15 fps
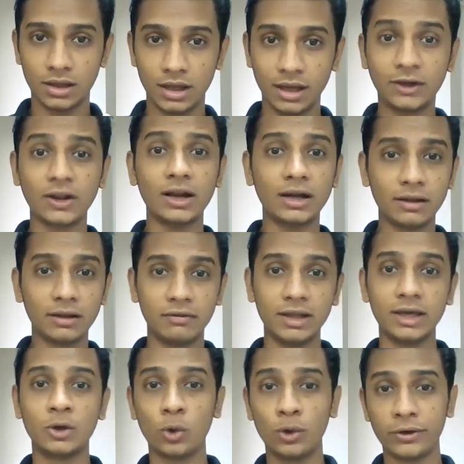
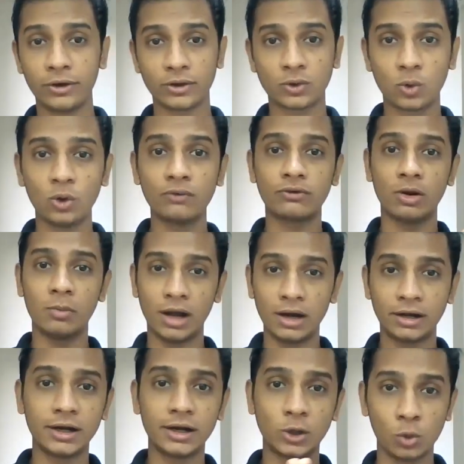iteratively growing your score from
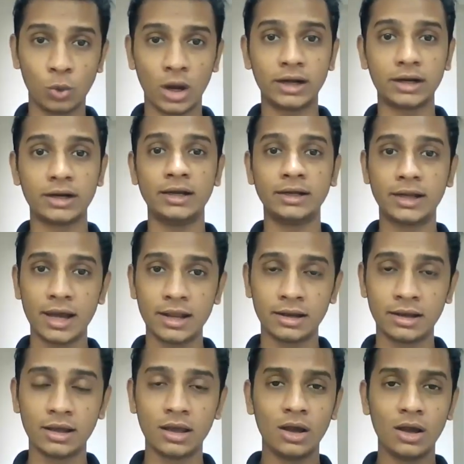100 to 110,